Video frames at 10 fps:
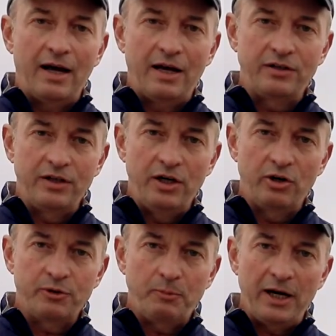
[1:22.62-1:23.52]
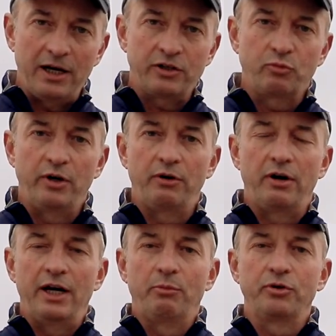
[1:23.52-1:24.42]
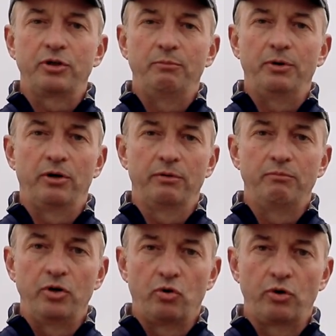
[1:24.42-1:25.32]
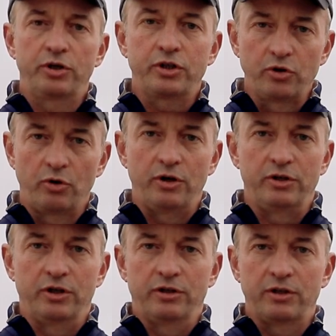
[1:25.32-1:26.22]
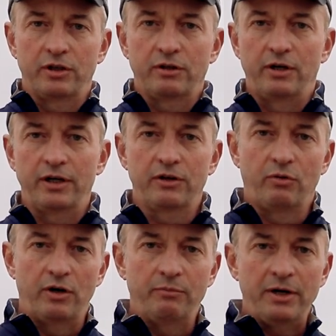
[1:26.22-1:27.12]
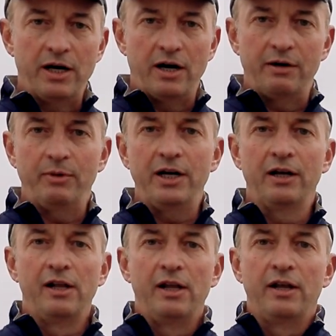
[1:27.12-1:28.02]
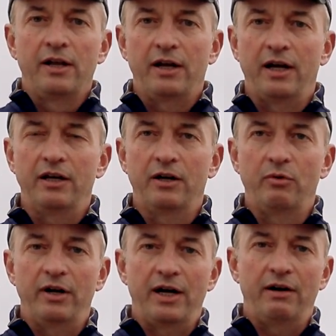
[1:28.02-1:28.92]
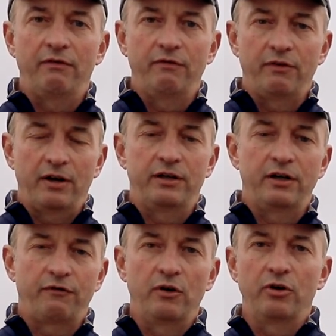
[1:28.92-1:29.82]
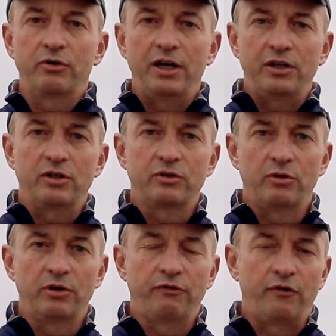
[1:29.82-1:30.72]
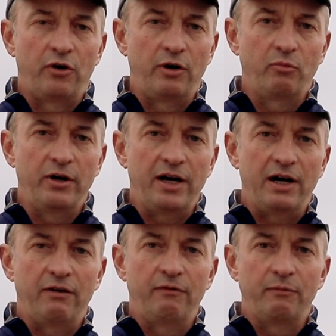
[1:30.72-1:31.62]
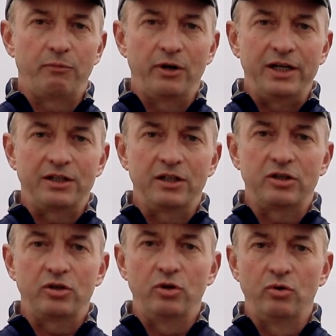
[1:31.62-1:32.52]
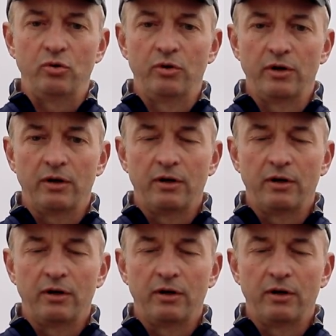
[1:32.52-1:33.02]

As the years passed, we were able to build manure storages, like the one behind me. And uh, we have, at different locations on the farm, we have places to